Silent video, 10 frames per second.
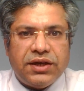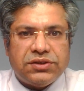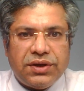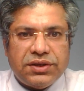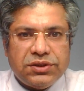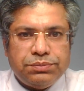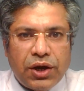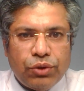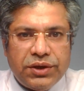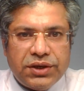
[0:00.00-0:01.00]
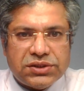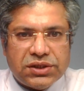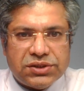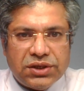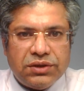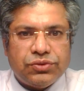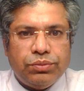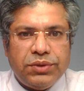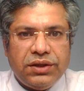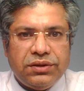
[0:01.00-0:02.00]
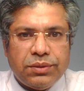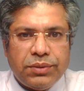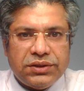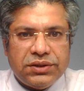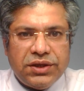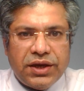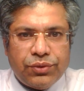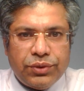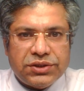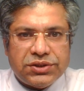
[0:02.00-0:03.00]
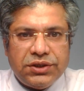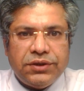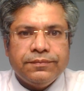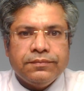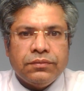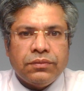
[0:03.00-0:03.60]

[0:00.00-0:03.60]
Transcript: as far as the biometry is concerned. So meaning thereby that the accuracy